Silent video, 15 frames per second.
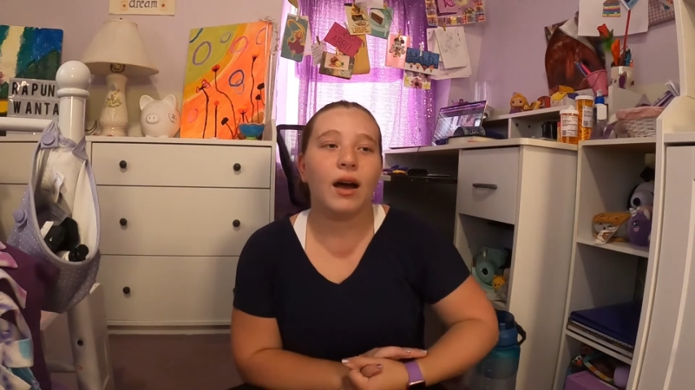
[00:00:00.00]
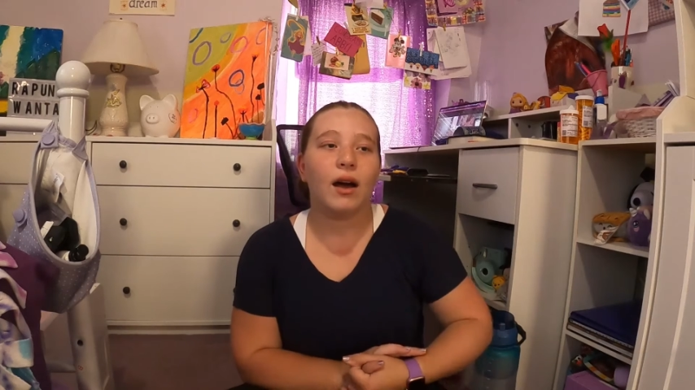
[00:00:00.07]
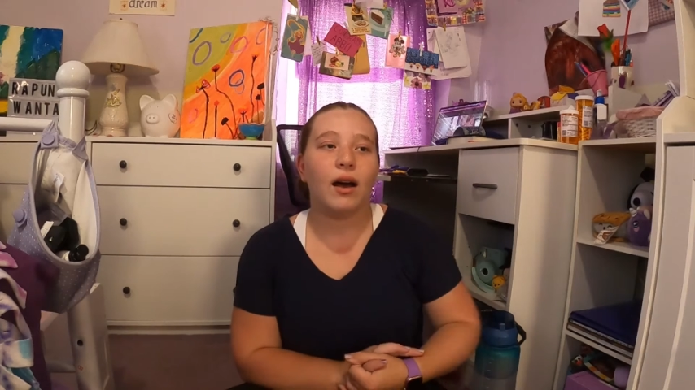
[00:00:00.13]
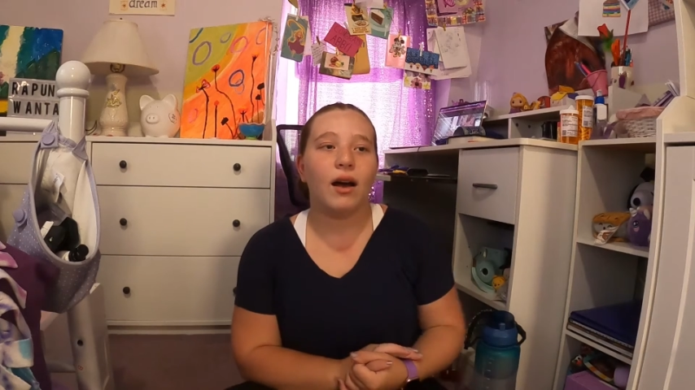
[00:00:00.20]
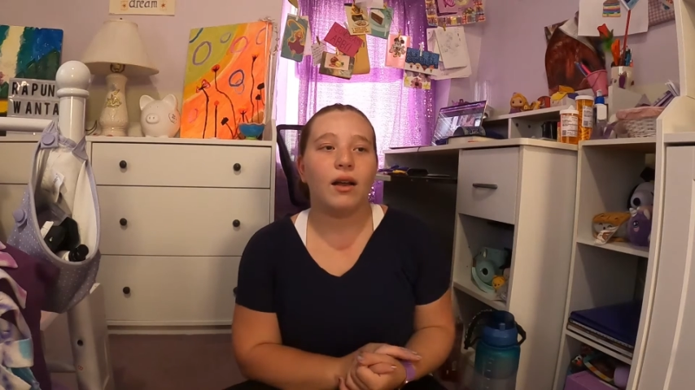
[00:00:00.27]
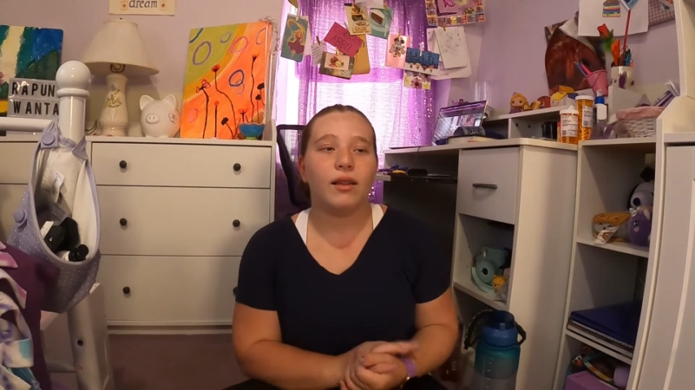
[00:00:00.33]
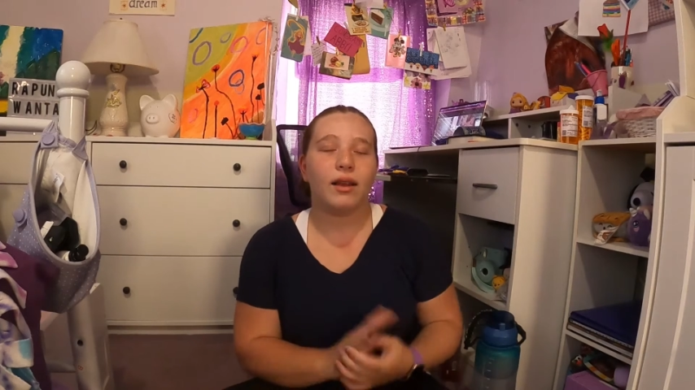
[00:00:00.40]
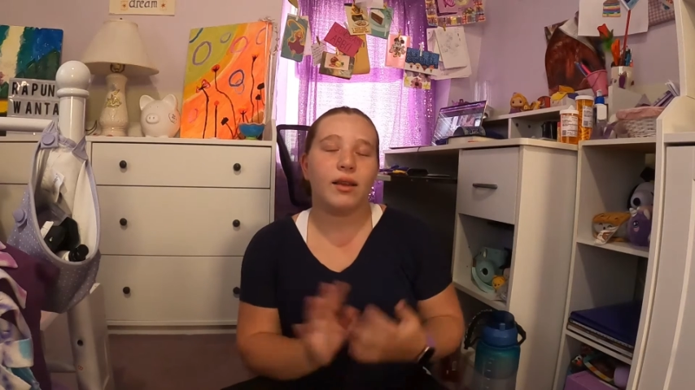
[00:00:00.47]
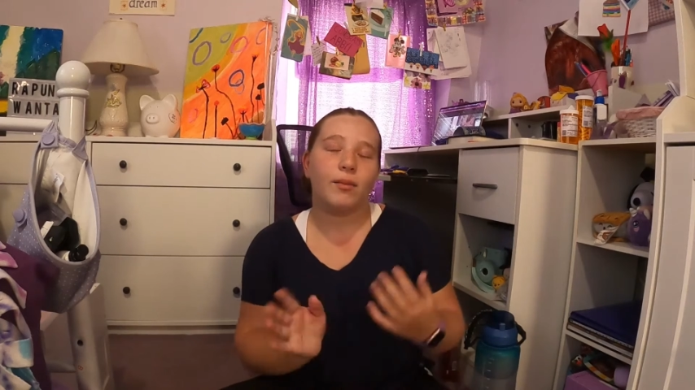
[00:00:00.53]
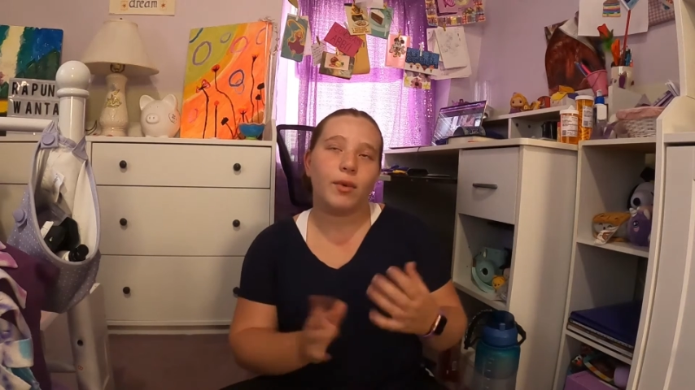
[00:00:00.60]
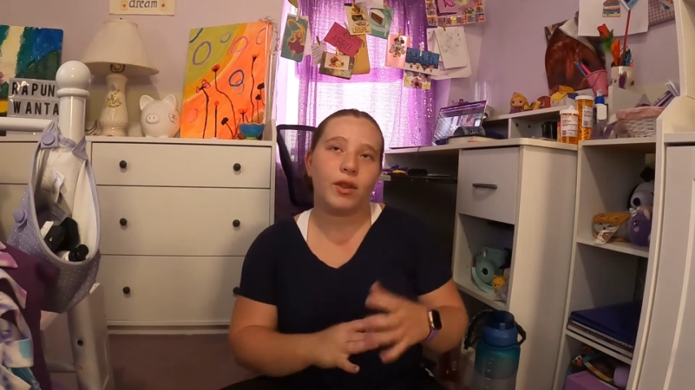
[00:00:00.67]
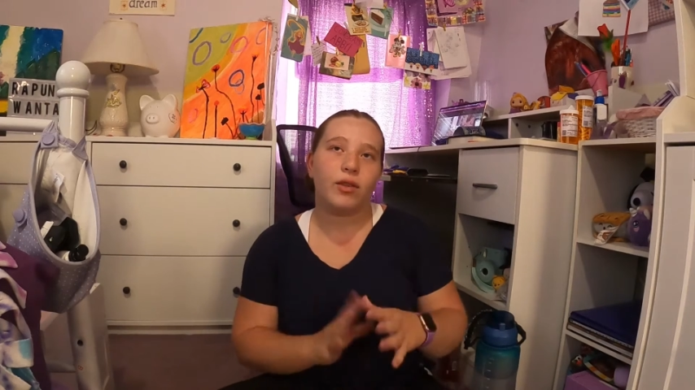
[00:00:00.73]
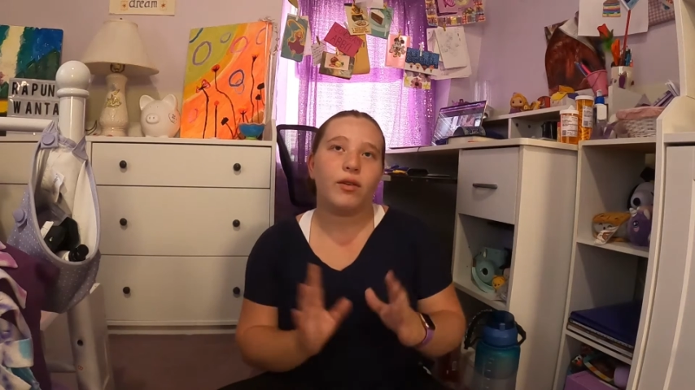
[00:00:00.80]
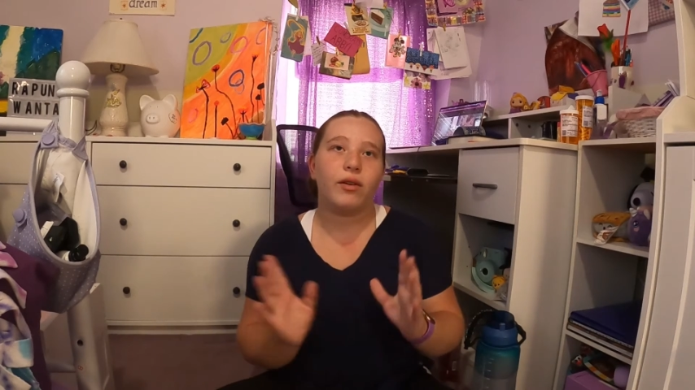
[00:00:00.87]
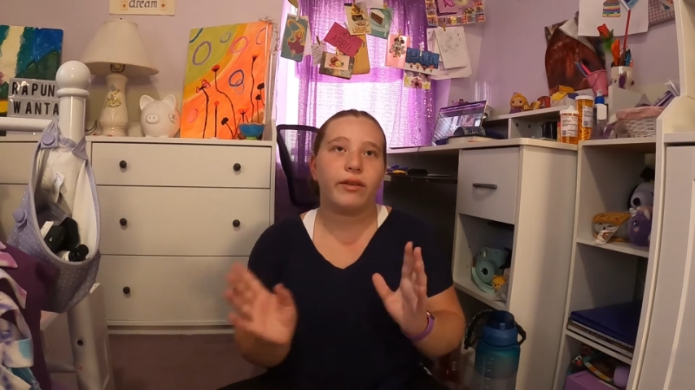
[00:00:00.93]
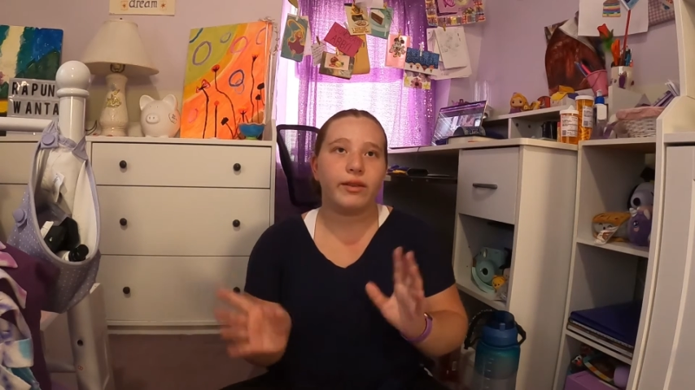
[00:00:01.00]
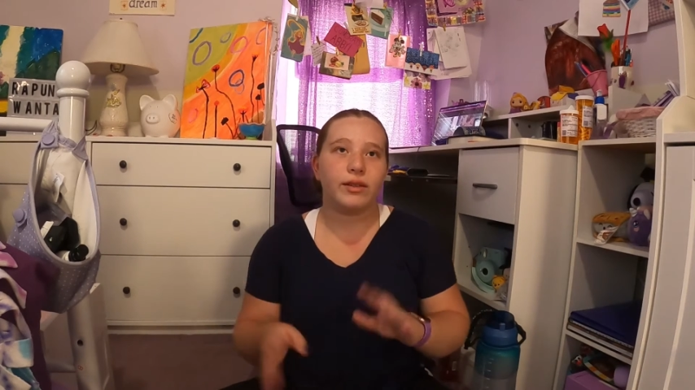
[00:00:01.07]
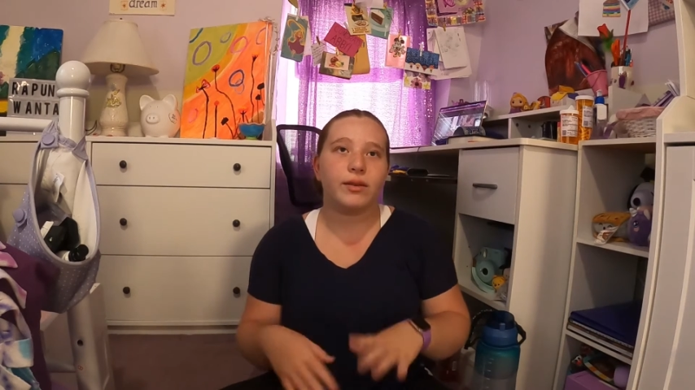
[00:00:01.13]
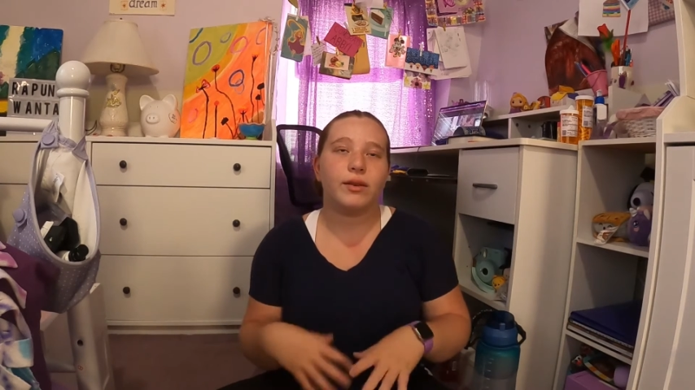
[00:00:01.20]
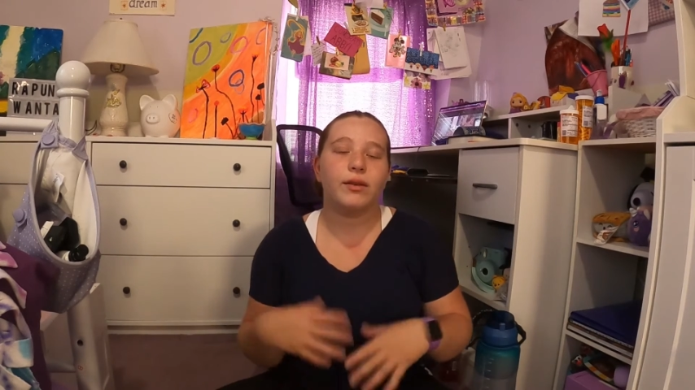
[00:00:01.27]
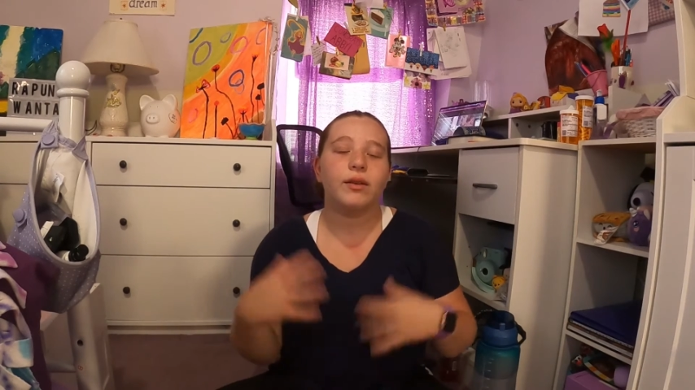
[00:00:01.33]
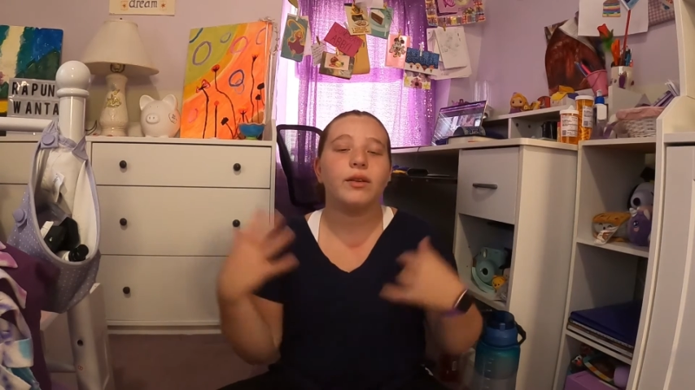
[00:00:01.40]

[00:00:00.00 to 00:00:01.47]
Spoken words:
not in my 3 years,